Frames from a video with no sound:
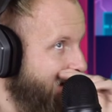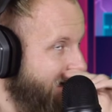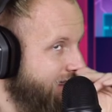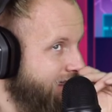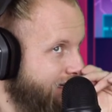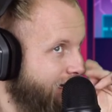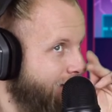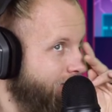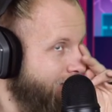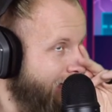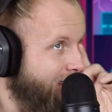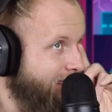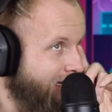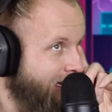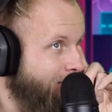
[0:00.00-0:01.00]
I think I'm
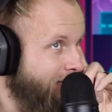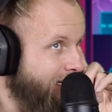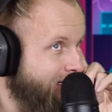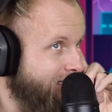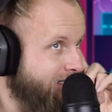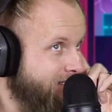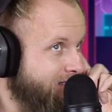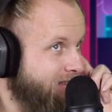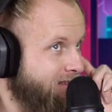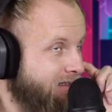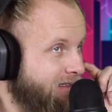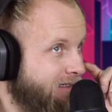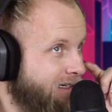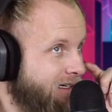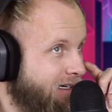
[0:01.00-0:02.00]
getting this.
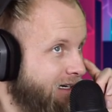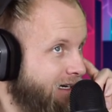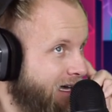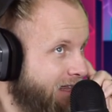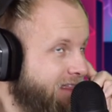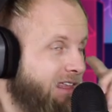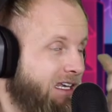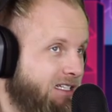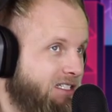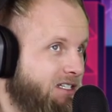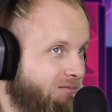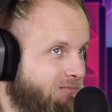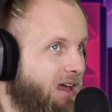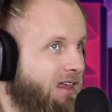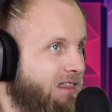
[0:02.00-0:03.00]
I
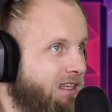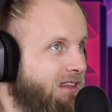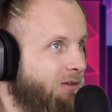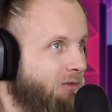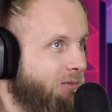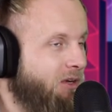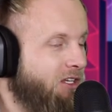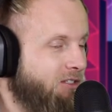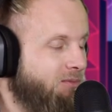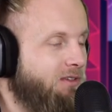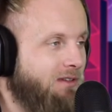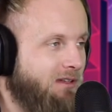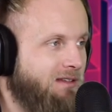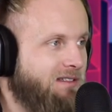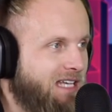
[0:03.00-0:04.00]
think there were
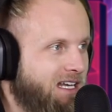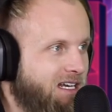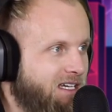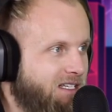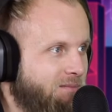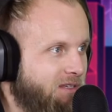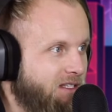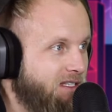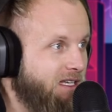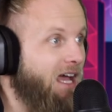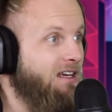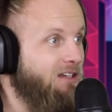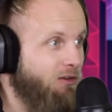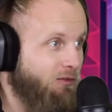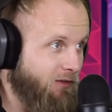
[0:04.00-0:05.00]
multiple dead husbands.
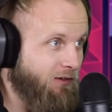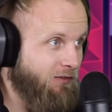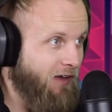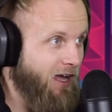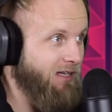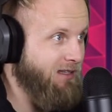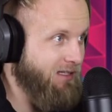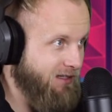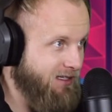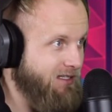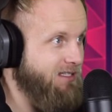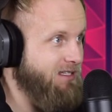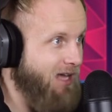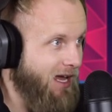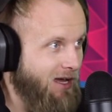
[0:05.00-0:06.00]
I know for a fact that
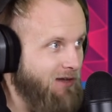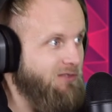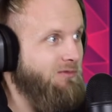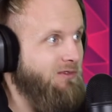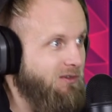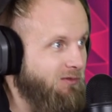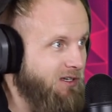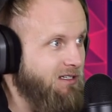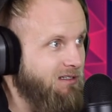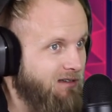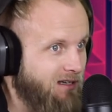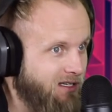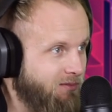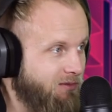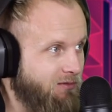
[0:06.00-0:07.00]
this is the house where the one
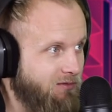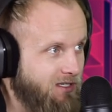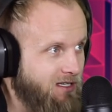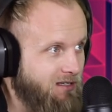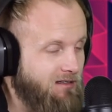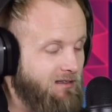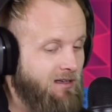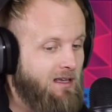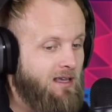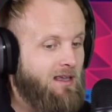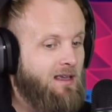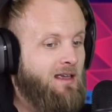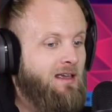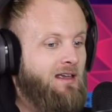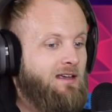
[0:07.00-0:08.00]
husband was killed.
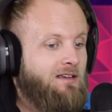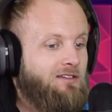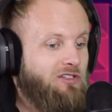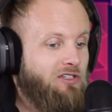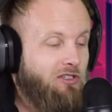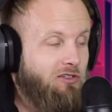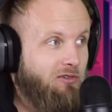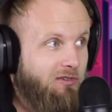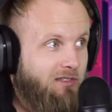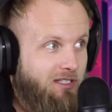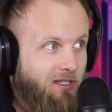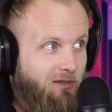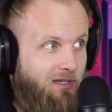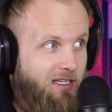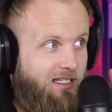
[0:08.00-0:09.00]
Dude,
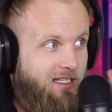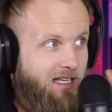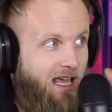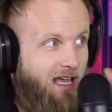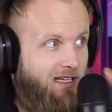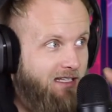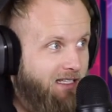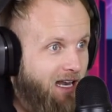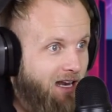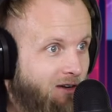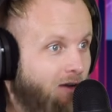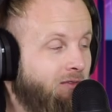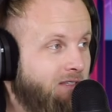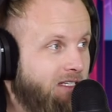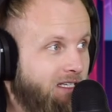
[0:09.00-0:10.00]
so his dad
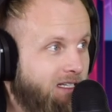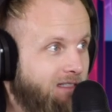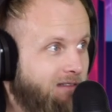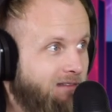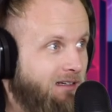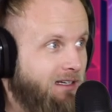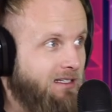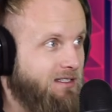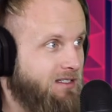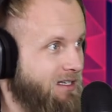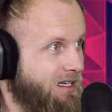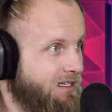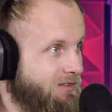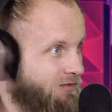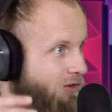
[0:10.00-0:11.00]
owns it, and
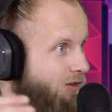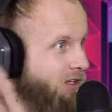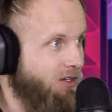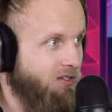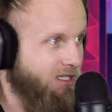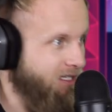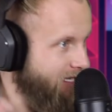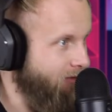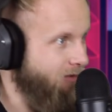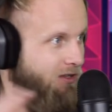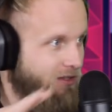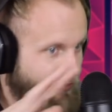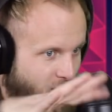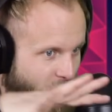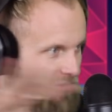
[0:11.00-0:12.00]
it's foreclosed. It's like one
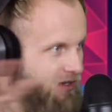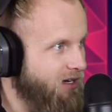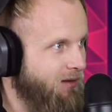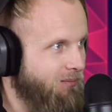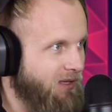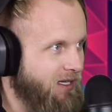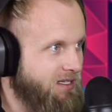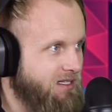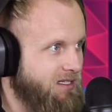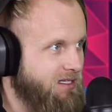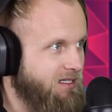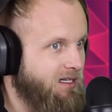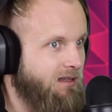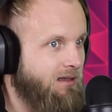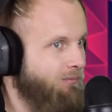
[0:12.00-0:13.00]
of those boarded up
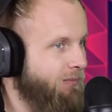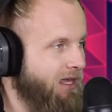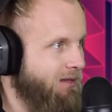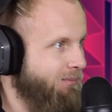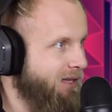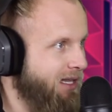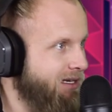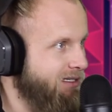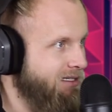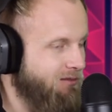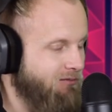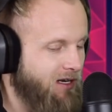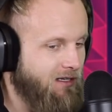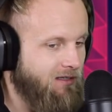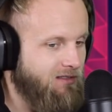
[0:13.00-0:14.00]
places, and the plan is
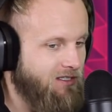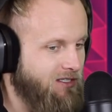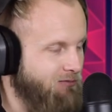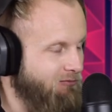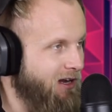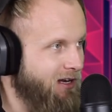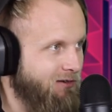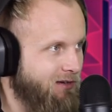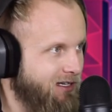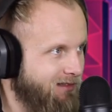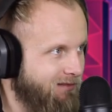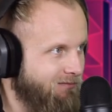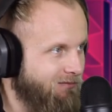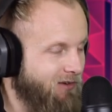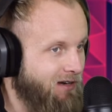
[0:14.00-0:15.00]
to reno it
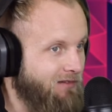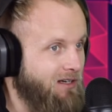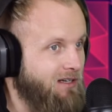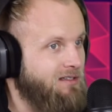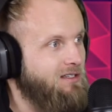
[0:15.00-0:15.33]
and whatever.